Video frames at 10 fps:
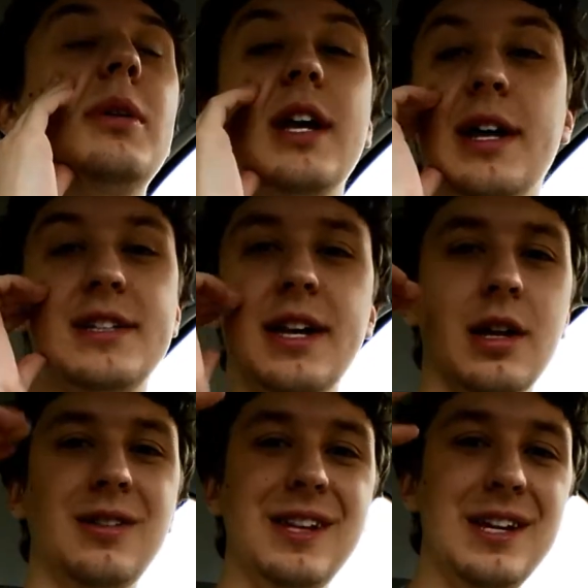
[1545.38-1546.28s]
But yeah, it's
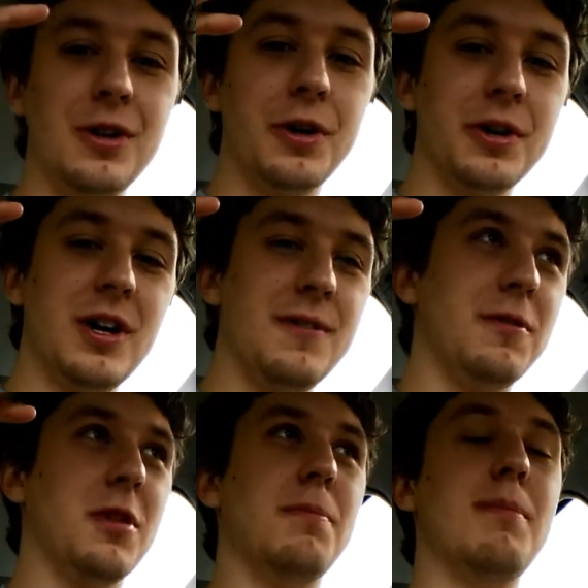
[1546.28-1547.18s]
like a liter
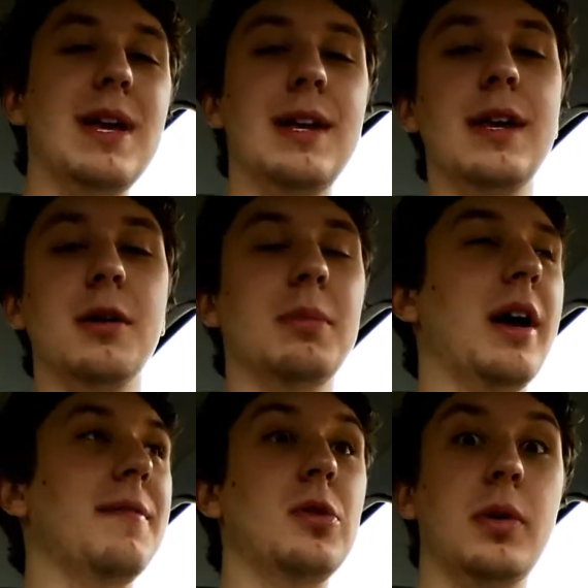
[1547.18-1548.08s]
for the medium.
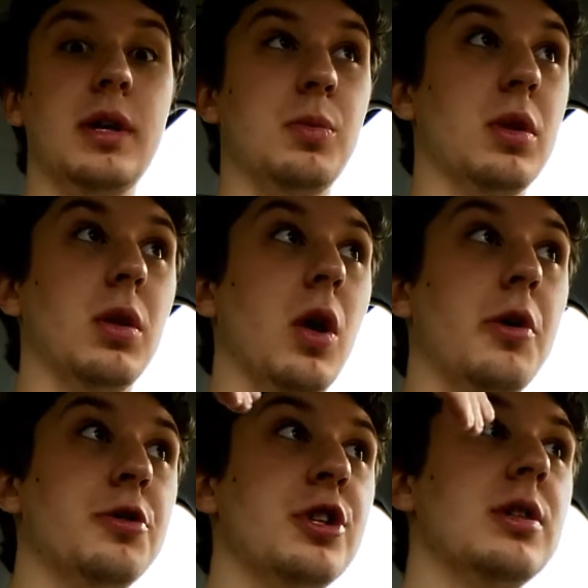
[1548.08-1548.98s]
I have no idea what the
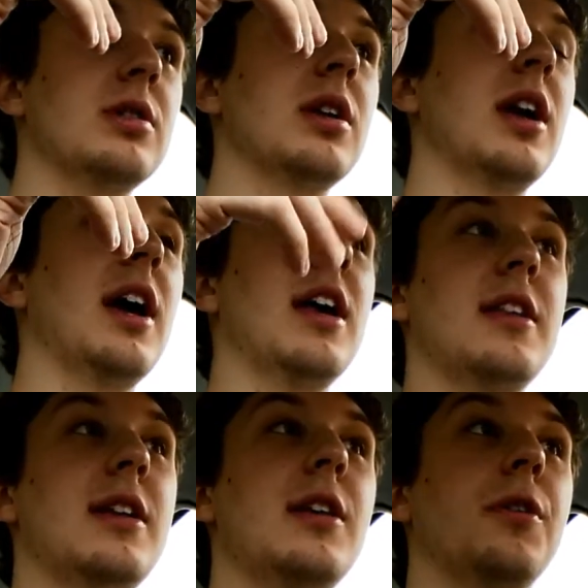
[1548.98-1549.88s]
large is. And then